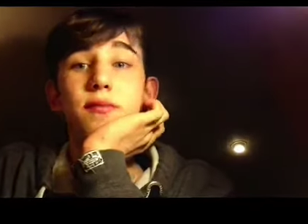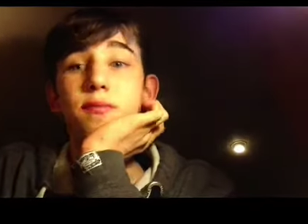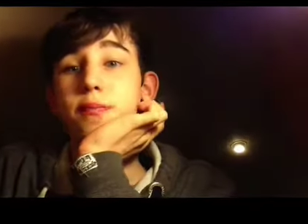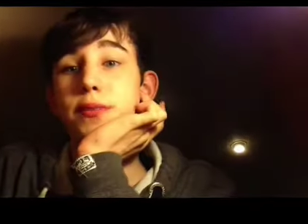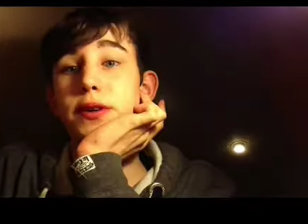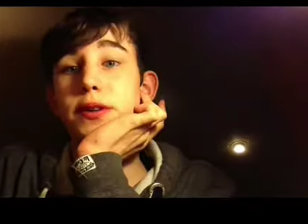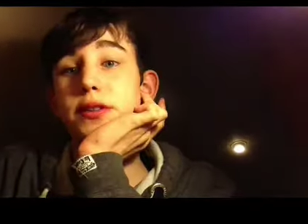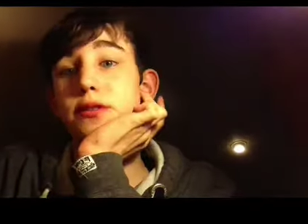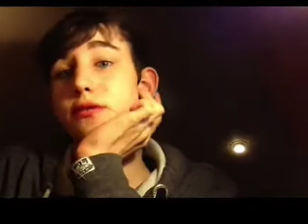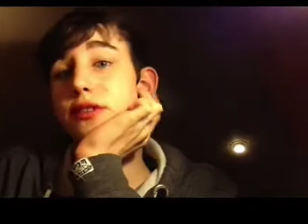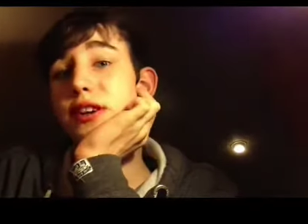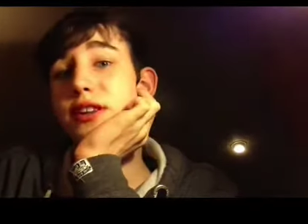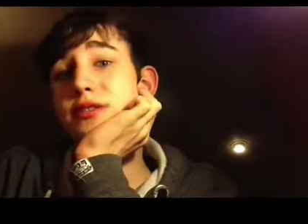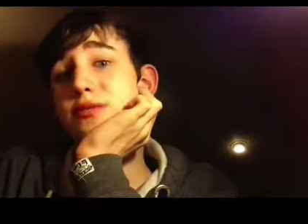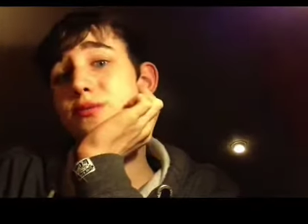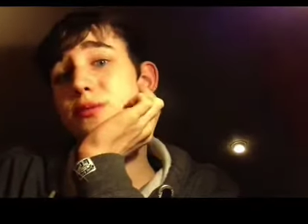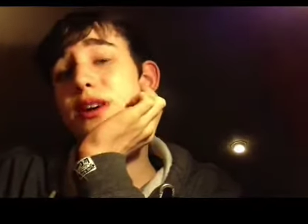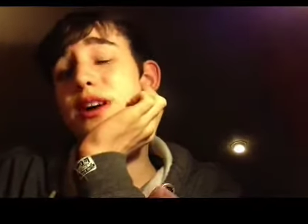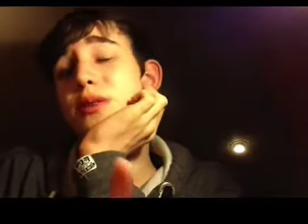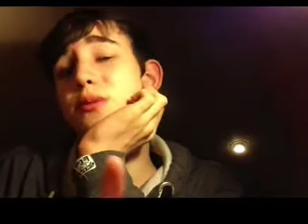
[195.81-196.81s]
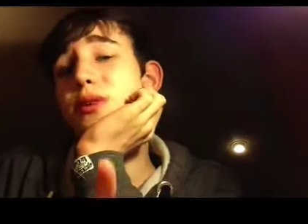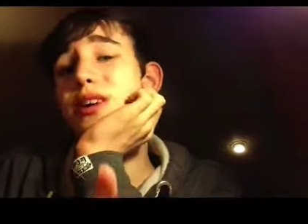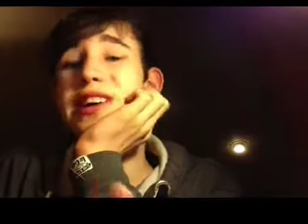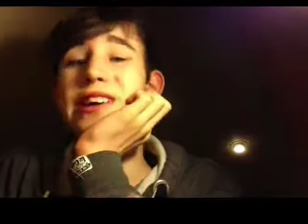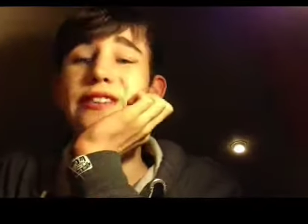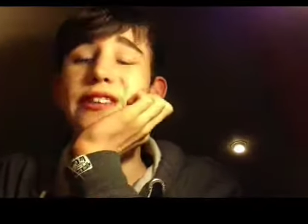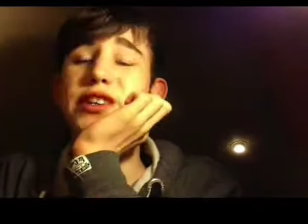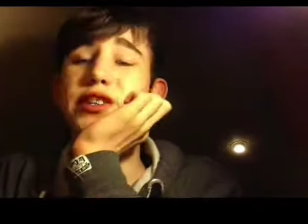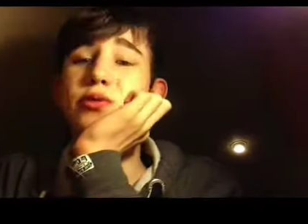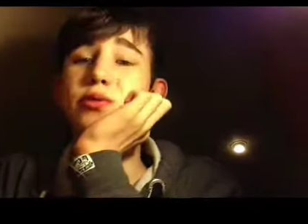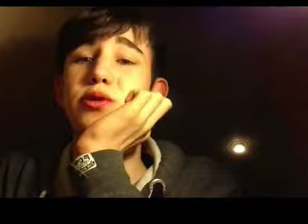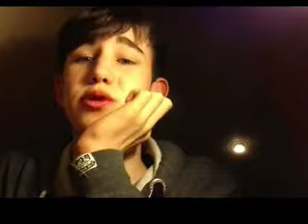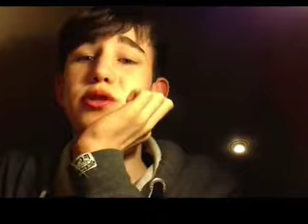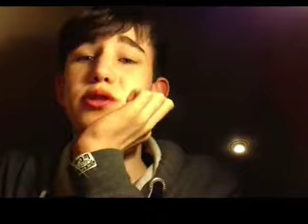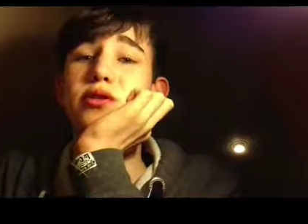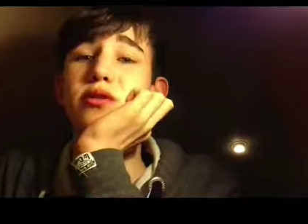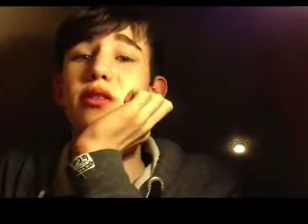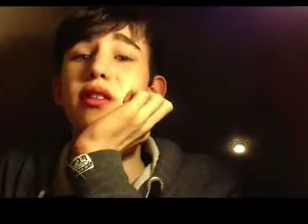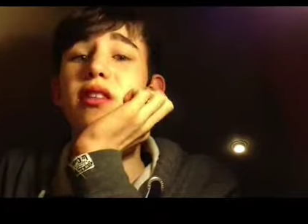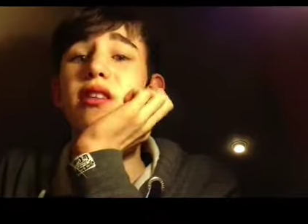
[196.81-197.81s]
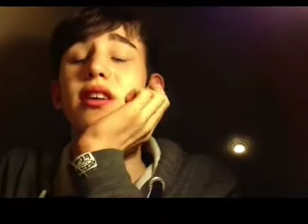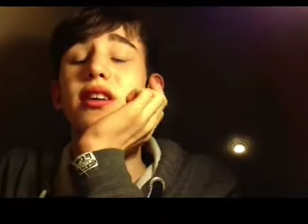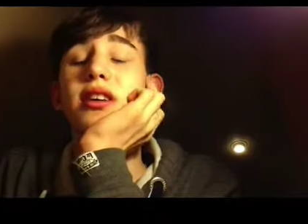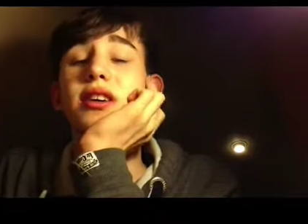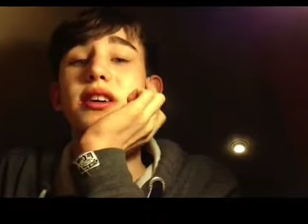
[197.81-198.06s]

but the reason why One Direction would lose,